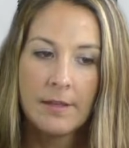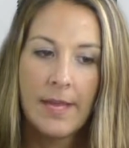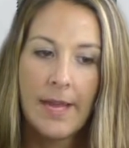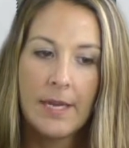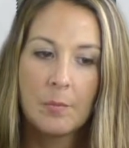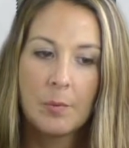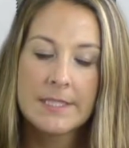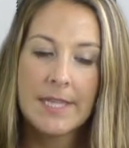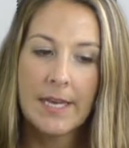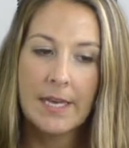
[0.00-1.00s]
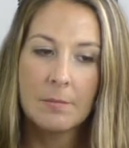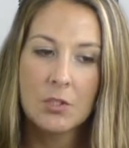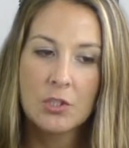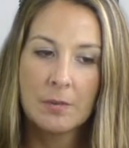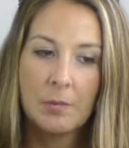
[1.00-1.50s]
and it puts that image
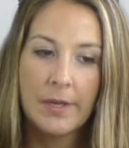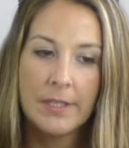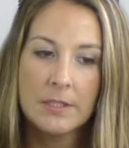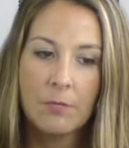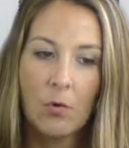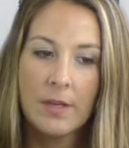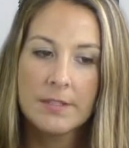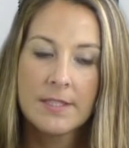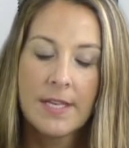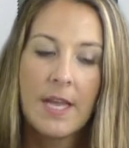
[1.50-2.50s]
into place for us.